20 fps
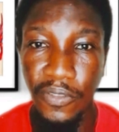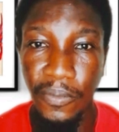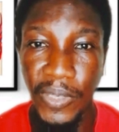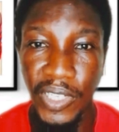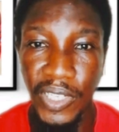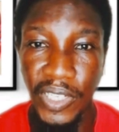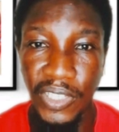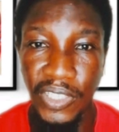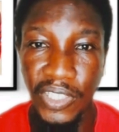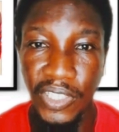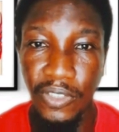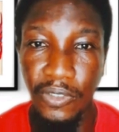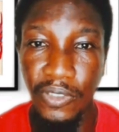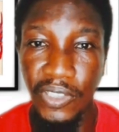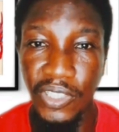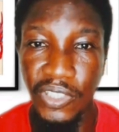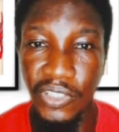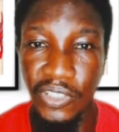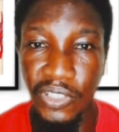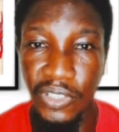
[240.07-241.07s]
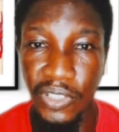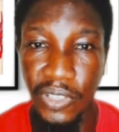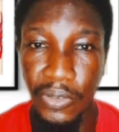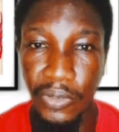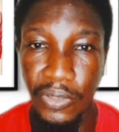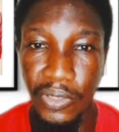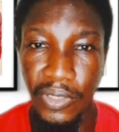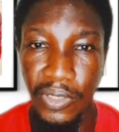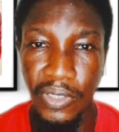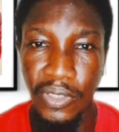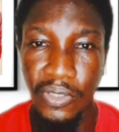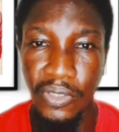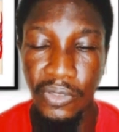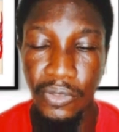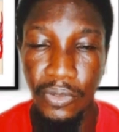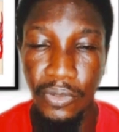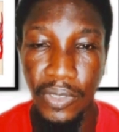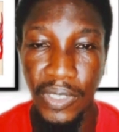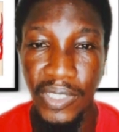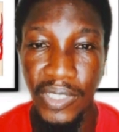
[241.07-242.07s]
of Mechanical Engineering.
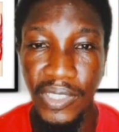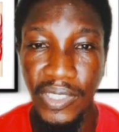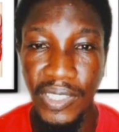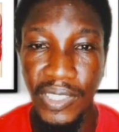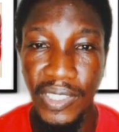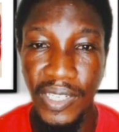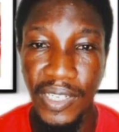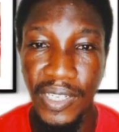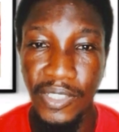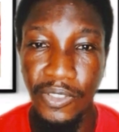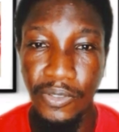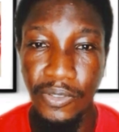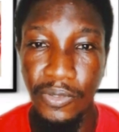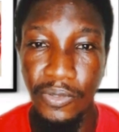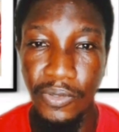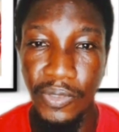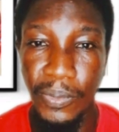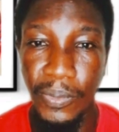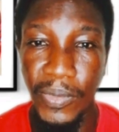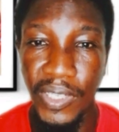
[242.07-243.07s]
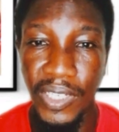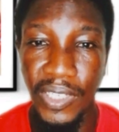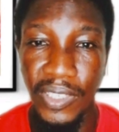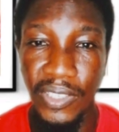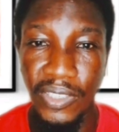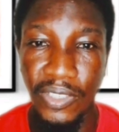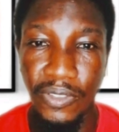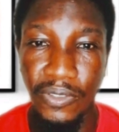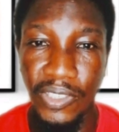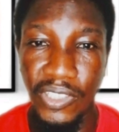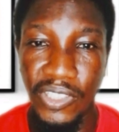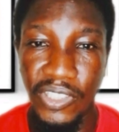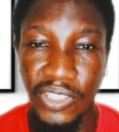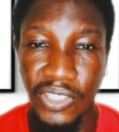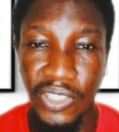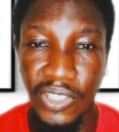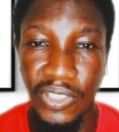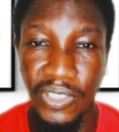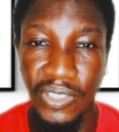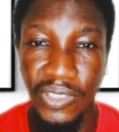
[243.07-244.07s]
So anything that has to do with mechanical
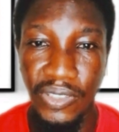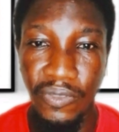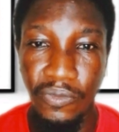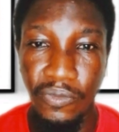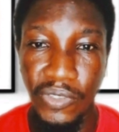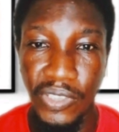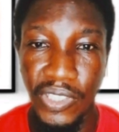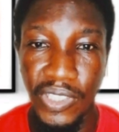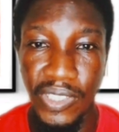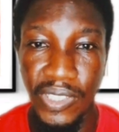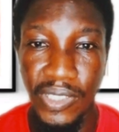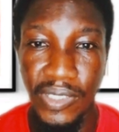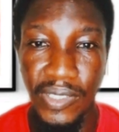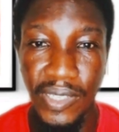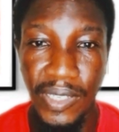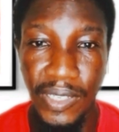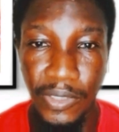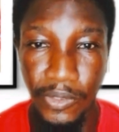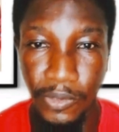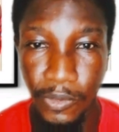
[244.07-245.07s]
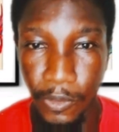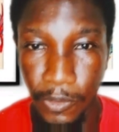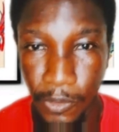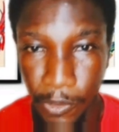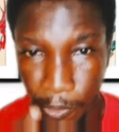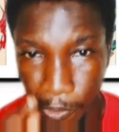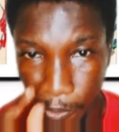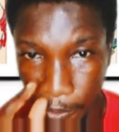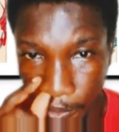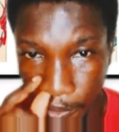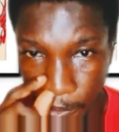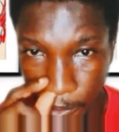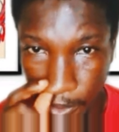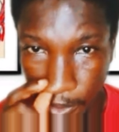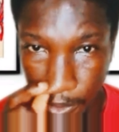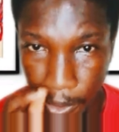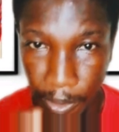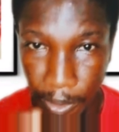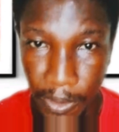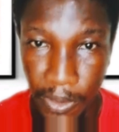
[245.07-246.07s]
engineering, which is a science course,
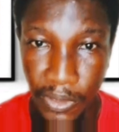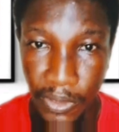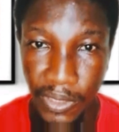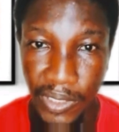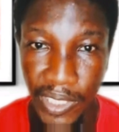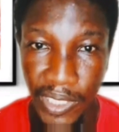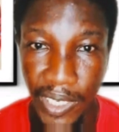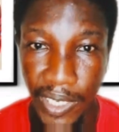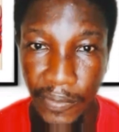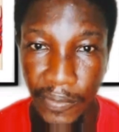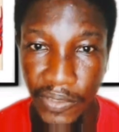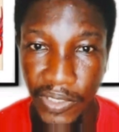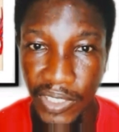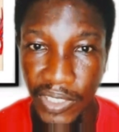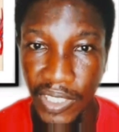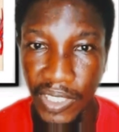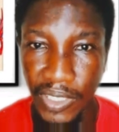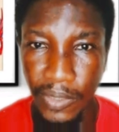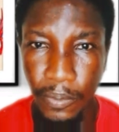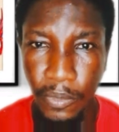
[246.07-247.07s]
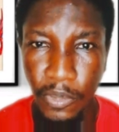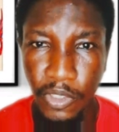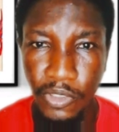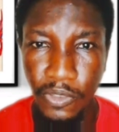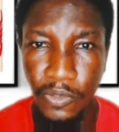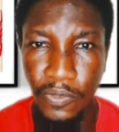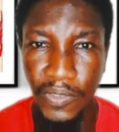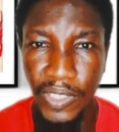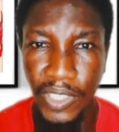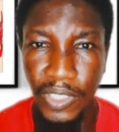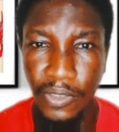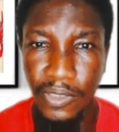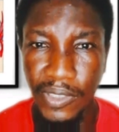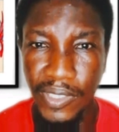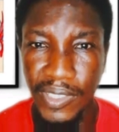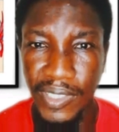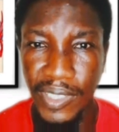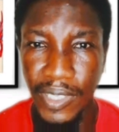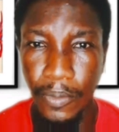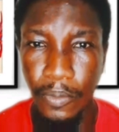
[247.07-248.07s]
they have it there. Most of their
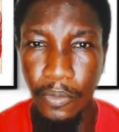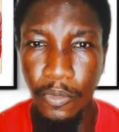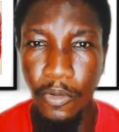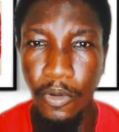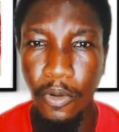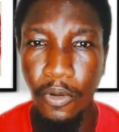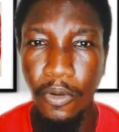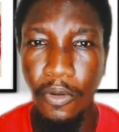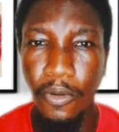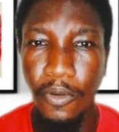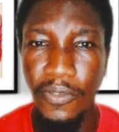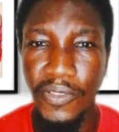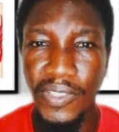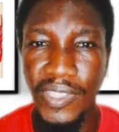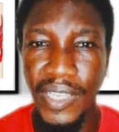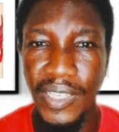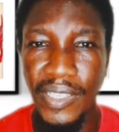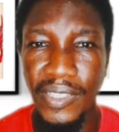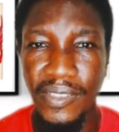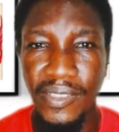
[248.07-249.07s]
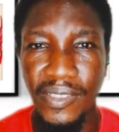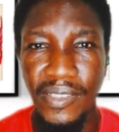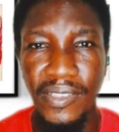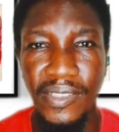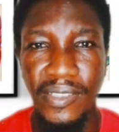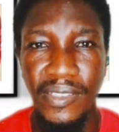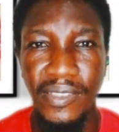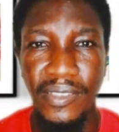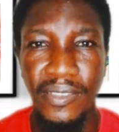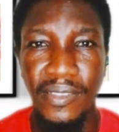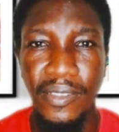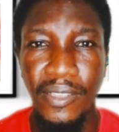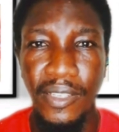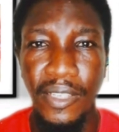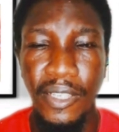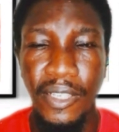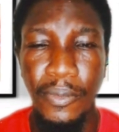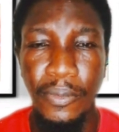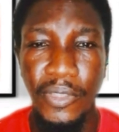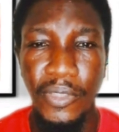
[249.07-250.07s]
courses are more of sciences
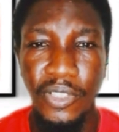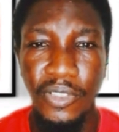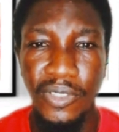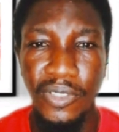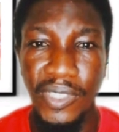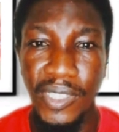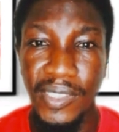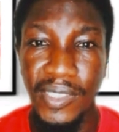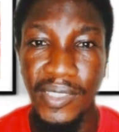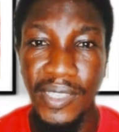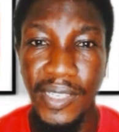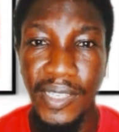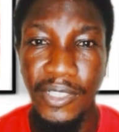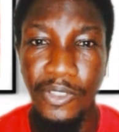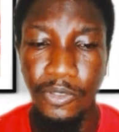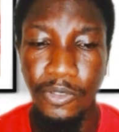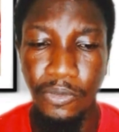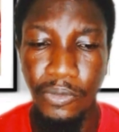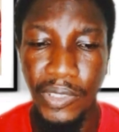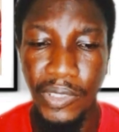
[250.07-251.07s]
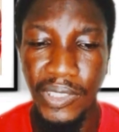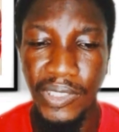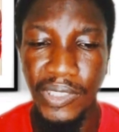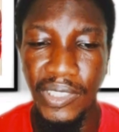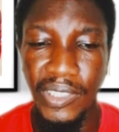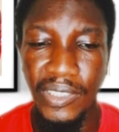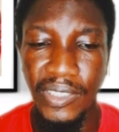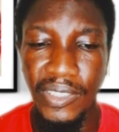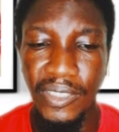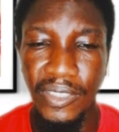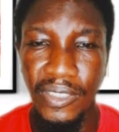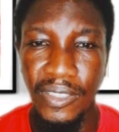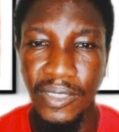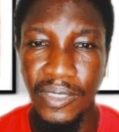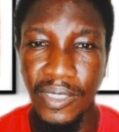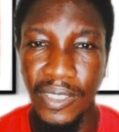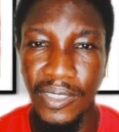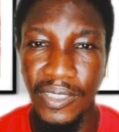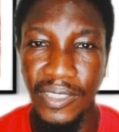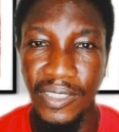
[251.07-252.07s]
because they are science oriented.
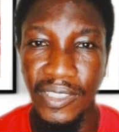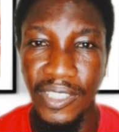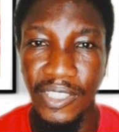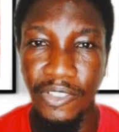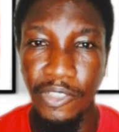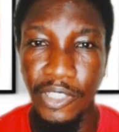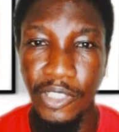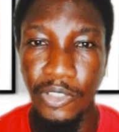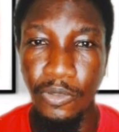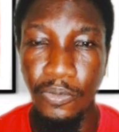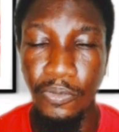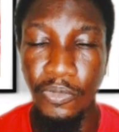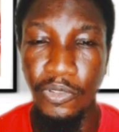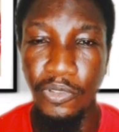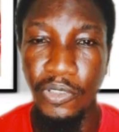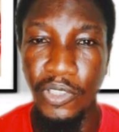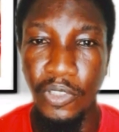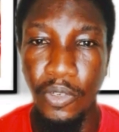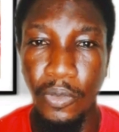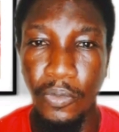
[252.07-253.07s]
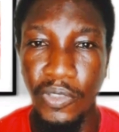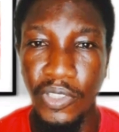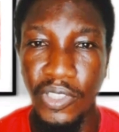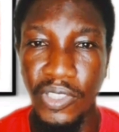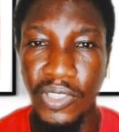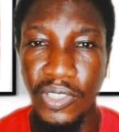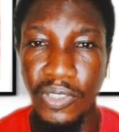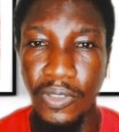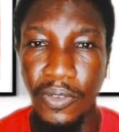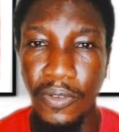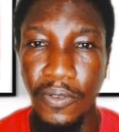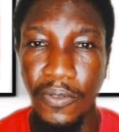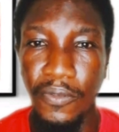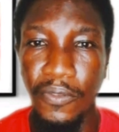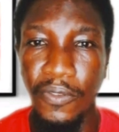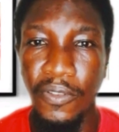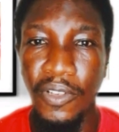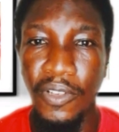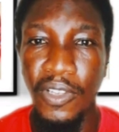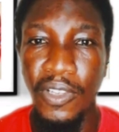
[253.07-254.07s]
I think they're trying to build a community
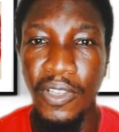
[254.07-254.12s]
of